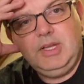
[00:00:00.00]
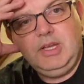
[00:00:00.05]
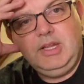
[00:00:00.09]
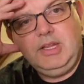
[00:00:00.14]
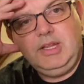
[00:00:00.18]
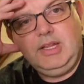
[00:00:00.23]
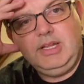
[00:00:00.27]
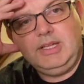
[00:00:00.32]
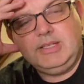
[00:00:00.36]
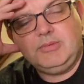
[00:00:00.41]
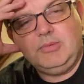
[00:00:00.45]

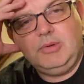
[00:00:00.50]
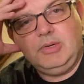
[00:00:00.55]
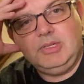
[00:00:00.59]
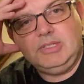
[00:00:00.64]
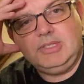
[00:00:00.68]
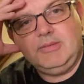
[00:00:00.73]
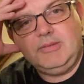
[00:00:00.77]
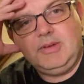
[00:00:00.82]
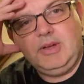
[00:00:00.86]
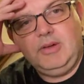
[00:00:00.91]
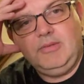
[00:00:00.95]
That's why
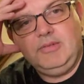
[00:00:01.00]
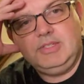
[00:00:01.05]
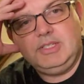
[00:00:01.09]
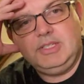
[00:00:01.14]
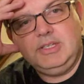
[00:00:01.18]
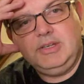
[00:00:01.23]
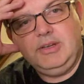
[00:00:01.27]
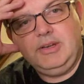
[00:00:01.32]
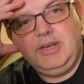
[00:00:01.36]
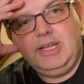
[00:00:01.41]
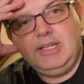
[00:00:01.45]
some comments
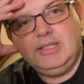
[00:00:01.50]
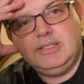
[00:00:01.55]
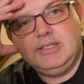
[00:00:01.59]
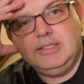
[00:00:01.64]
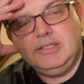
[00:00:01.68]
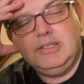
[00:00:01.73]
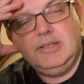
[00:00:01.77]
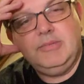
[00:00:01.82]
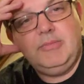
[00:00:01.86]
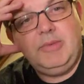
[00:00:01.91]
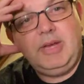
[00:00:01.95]
are not
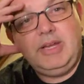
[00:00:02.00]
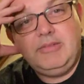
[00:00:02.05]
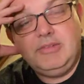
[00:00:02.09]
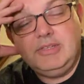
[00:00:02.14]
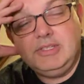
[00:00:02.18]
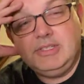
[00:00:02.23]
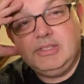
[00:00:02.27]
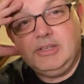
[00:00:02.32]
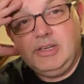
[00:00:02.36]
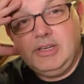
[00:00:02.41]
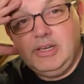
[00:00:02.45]
answered. The main
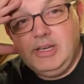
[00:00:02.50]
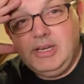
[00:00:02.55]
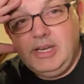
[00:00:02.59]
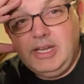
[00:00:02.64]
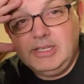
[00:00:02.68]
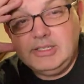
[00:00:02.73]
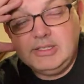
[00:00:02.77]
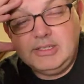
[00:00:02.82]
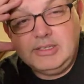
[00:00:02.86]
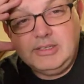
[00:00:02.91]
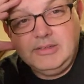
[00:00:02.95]
reason I don't
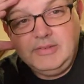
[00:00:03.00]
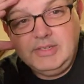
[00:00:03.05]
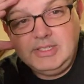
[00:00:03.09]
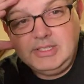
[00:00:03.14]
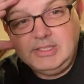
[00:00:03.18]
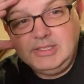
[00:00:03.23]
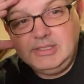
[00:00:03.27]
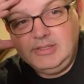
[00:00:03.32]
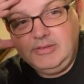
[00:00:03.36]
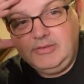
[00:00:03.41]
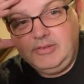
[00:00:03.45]
answer
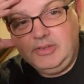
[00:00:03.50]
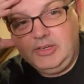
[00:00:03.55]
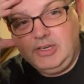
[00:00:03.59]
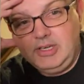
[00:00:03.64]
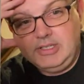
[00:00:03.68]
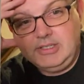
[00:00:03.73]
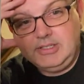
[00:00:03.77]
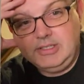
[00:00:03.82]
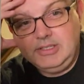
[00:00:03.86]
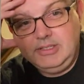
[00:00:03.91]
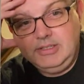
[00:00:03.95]
comments is if I
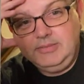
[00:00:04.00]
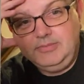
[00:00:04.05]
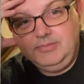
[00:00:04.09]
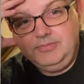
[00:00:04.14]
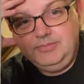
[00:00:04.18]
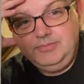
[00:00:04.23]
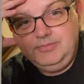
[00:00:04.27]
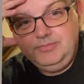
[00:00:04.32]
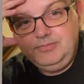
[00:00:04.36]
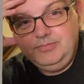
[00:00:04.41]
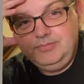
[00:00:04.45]
don't see them.
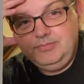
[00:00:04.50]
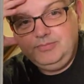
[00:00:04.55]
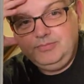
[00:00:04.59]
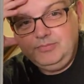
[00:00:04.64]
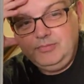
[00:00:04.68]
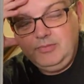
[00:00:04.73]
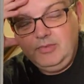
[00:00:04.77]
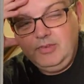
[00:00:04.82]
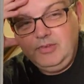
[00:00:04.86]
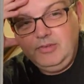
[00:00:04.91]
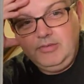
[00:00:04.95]

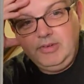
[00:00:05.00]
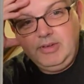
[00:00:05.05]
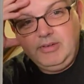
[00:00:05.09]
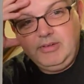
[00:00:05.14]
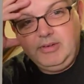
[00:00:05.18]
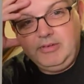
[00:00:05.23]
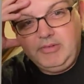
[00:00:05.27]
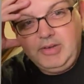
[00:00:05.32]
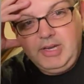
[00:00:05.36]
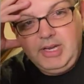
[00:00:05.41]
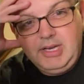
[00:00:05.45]
Very
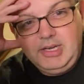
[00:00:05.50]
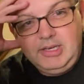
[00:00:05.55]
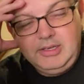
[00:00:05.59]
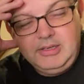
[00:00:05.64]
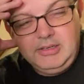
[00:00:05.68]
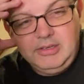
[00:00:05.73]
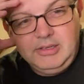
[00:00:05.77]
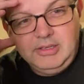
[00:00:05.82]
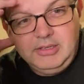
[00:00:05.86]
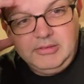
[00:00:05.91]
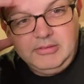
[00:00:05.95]

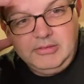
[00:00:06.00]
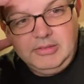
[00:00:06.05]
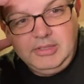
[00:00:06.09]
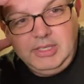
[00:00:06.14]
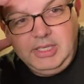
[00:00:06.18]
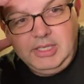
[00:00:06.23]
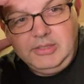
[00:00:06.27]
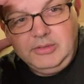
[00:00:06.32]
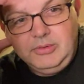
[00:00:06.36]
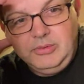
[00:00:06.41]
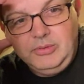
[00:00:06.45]
rarely I
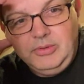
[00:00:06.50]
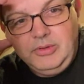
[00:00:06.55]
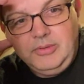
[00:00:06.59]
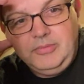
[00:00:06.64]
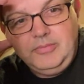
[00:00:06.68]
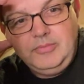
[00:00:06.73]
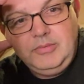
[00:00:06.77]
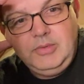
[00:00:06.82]
ignore them.